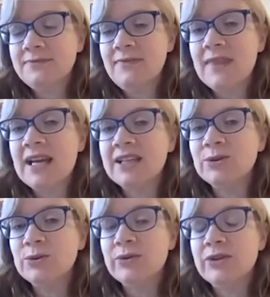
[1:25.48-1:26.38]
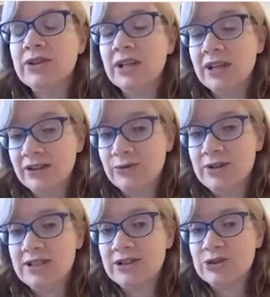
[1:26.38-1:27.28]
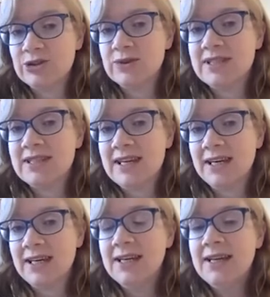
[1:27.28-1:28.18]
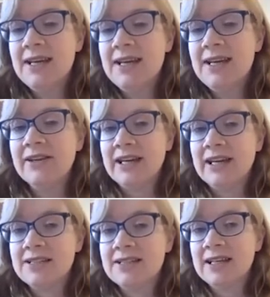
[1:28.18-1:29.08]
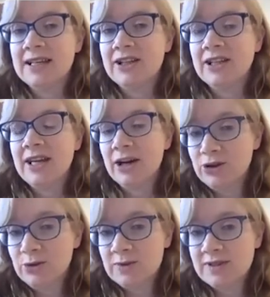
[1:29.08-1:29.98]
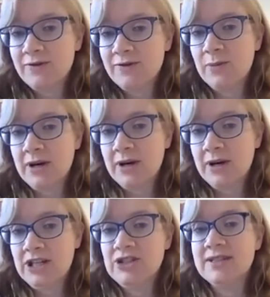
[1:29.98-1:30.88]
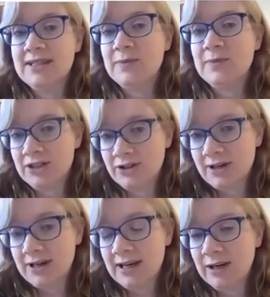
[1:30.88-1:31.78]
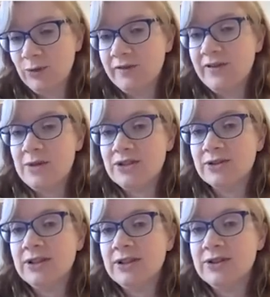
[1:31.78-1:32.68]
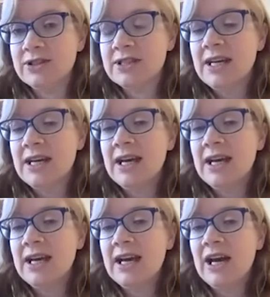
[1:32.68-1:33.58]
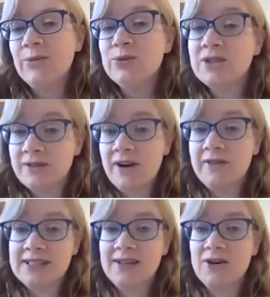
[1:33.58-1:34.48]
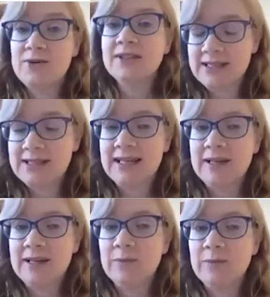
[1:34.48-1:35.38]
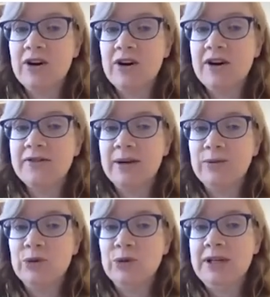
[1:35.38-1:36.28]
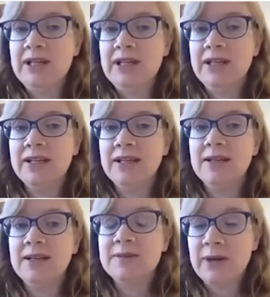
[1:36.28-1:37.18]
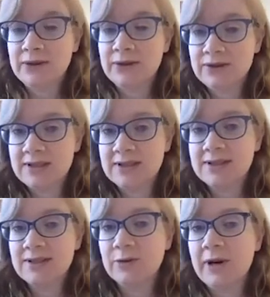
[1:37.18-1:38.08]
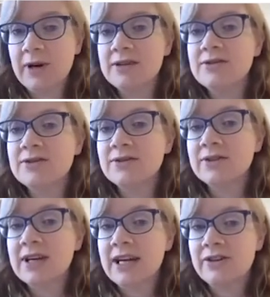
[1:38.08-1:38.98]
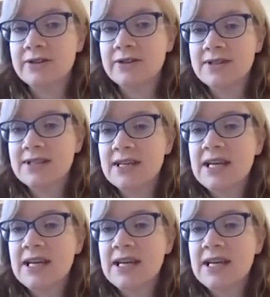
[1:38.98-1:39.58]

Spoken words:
And a lot of the research would say that the outcomes for patients is better when families are included. And we would obviously always include families, but often that would be the spouses or partners or carers.